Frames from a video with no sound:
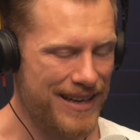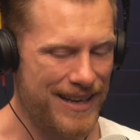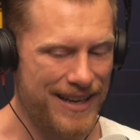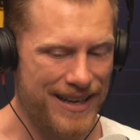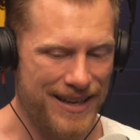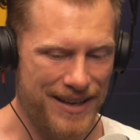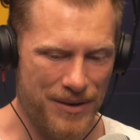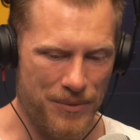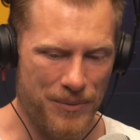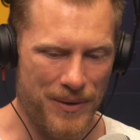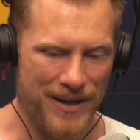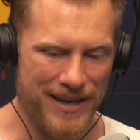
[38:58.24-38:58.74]

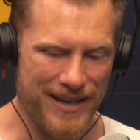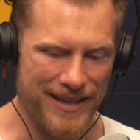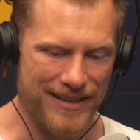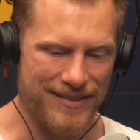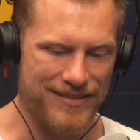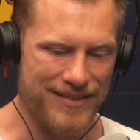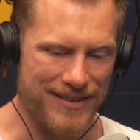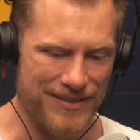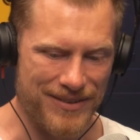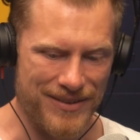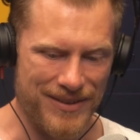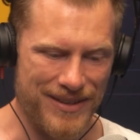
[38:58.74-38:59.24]
Why
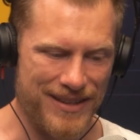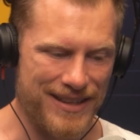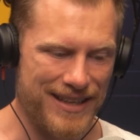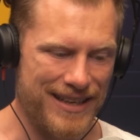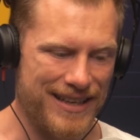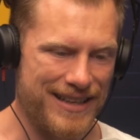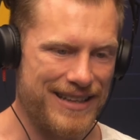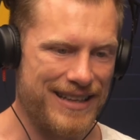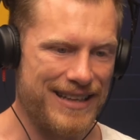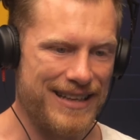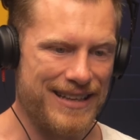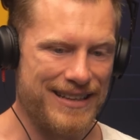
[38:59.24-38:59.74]
is it, do you
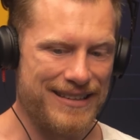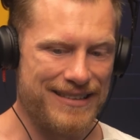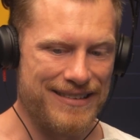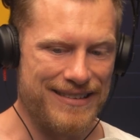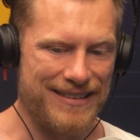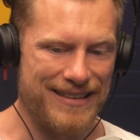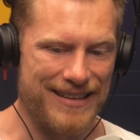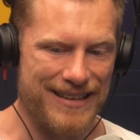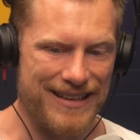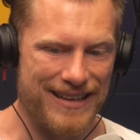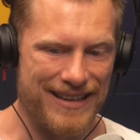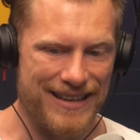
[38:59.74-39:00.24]
think, that
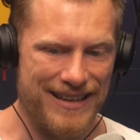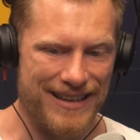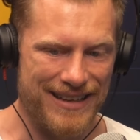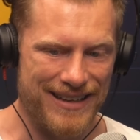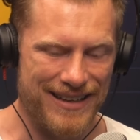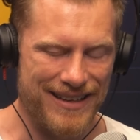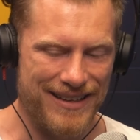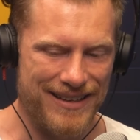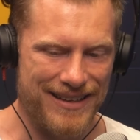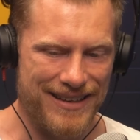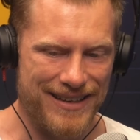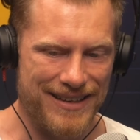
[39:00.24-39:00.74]
uh,
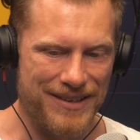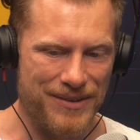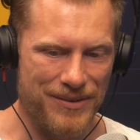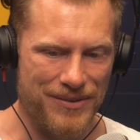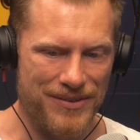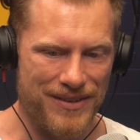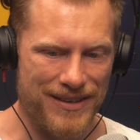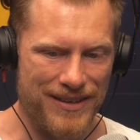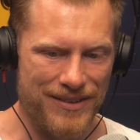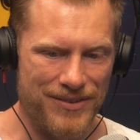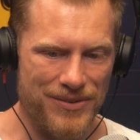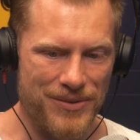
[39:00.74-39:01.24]
the
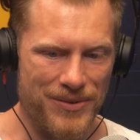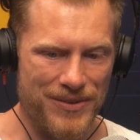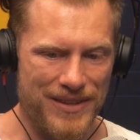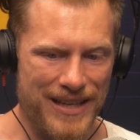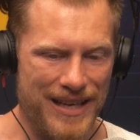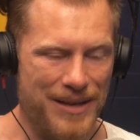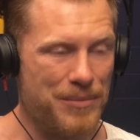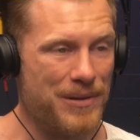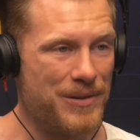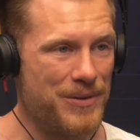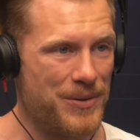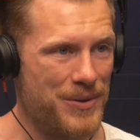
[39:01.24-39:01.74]
industry is not
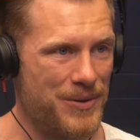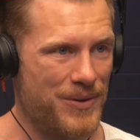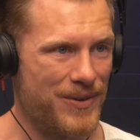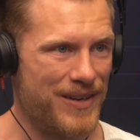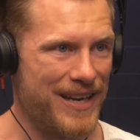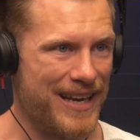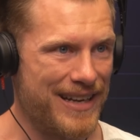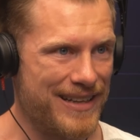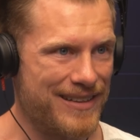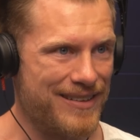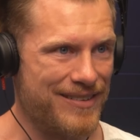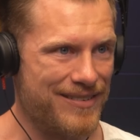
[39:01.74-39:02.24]
able to
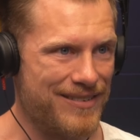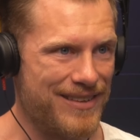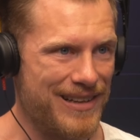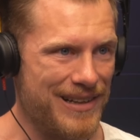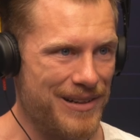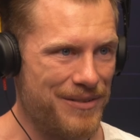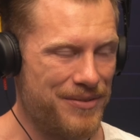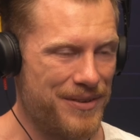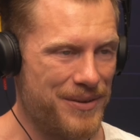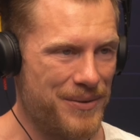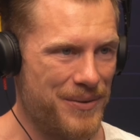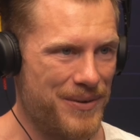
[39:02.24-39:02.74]
unite
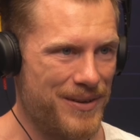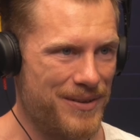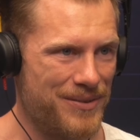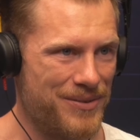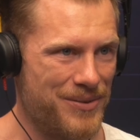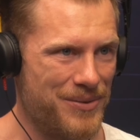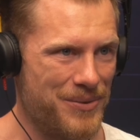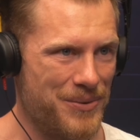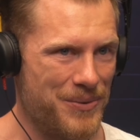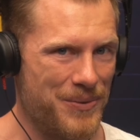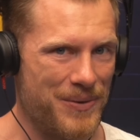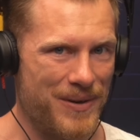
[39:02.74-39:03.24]
itself in order
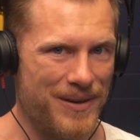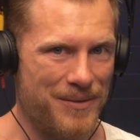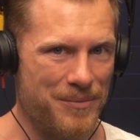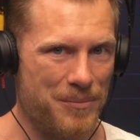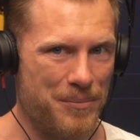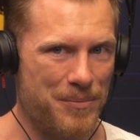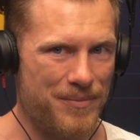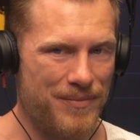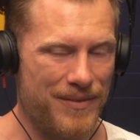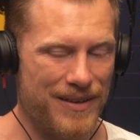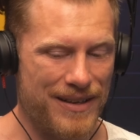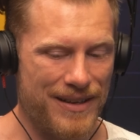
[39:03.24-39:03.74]
to,
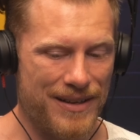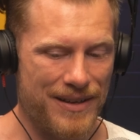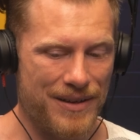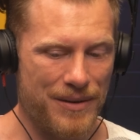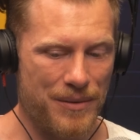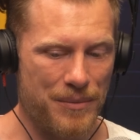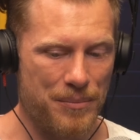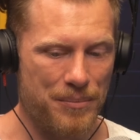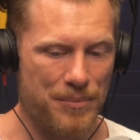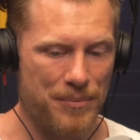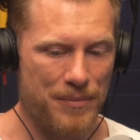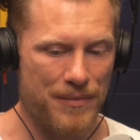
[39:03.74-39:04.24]

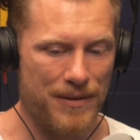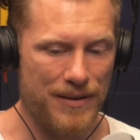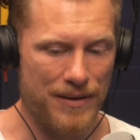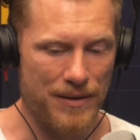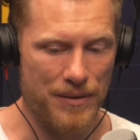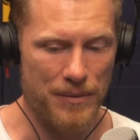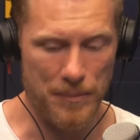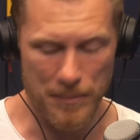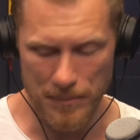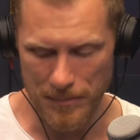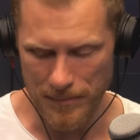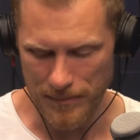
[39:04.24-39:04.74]
uh,
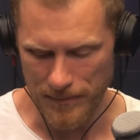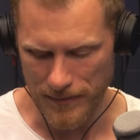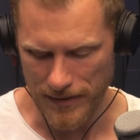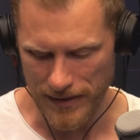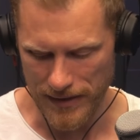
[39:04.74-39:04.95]
uh, in